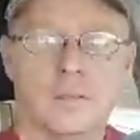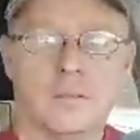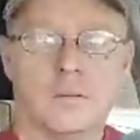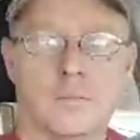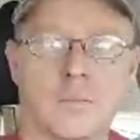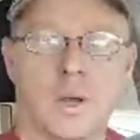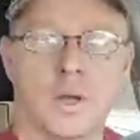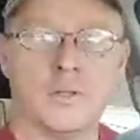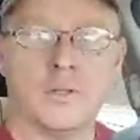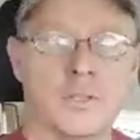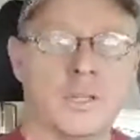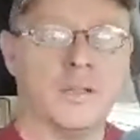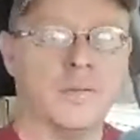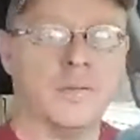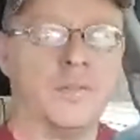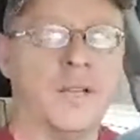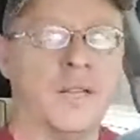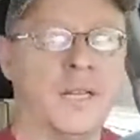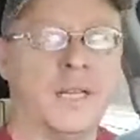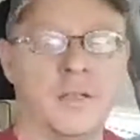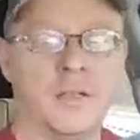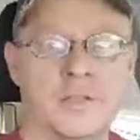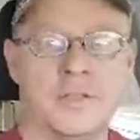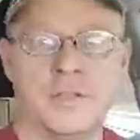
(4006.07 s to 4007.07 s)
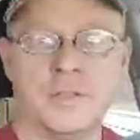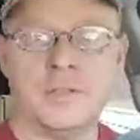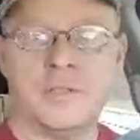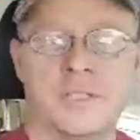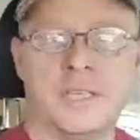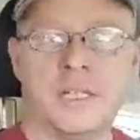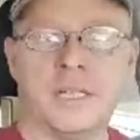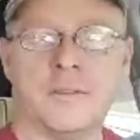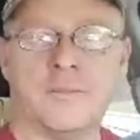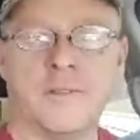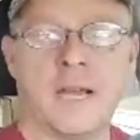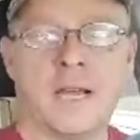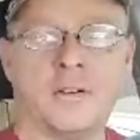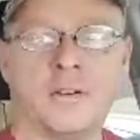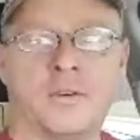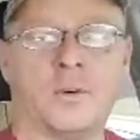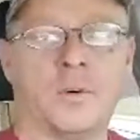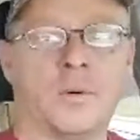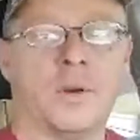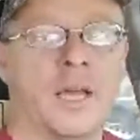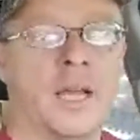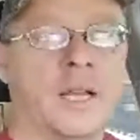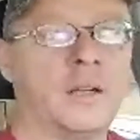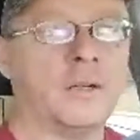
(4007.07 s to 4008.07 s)
Most of the videos you see of that
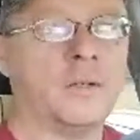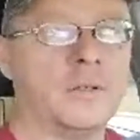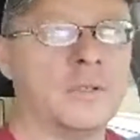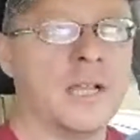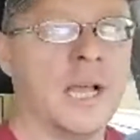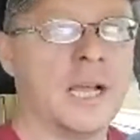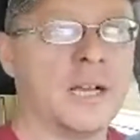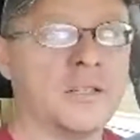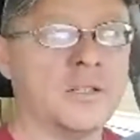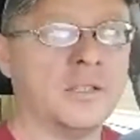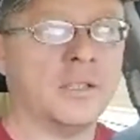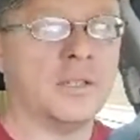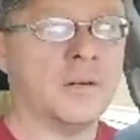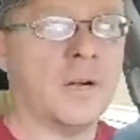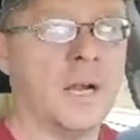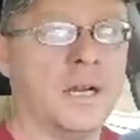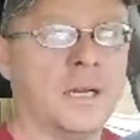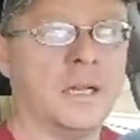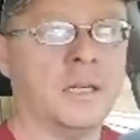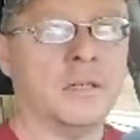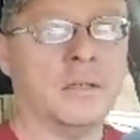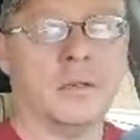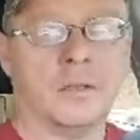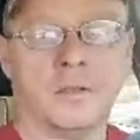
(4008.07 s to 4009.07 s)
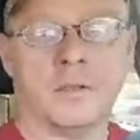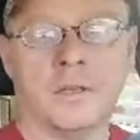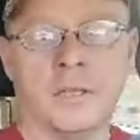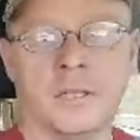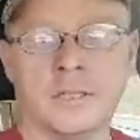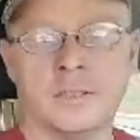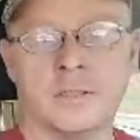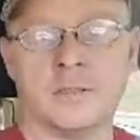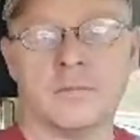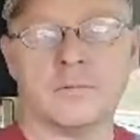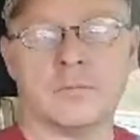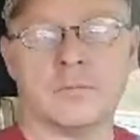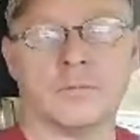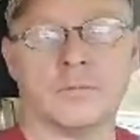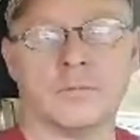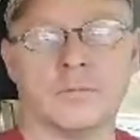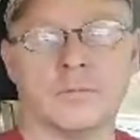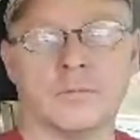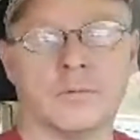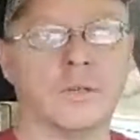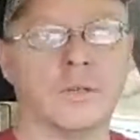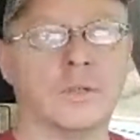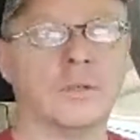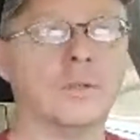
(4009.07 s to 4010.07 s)
tornado is actually right here on this
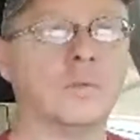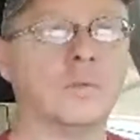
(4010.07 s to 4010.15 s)
road.